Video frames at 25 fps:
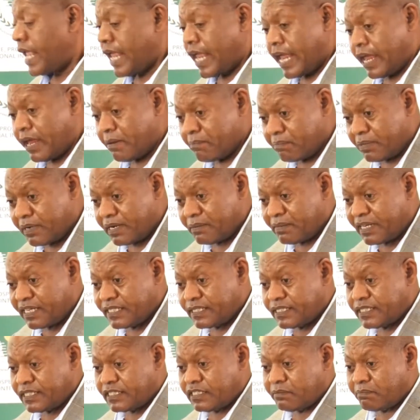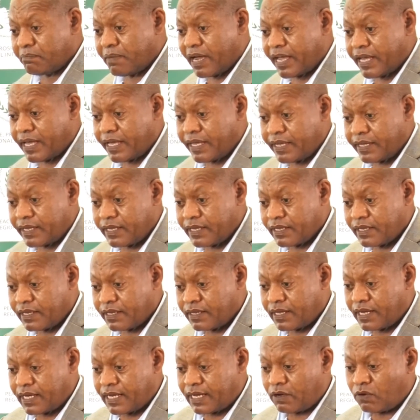implemented by
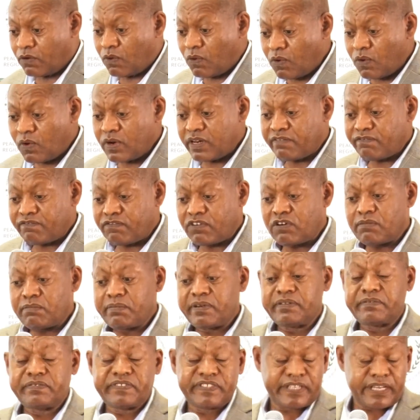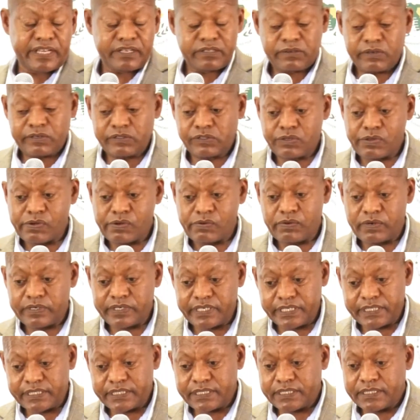all involved
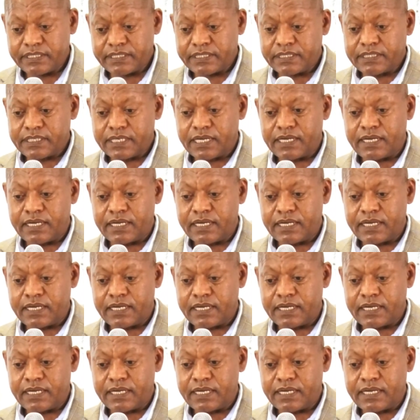stakeholders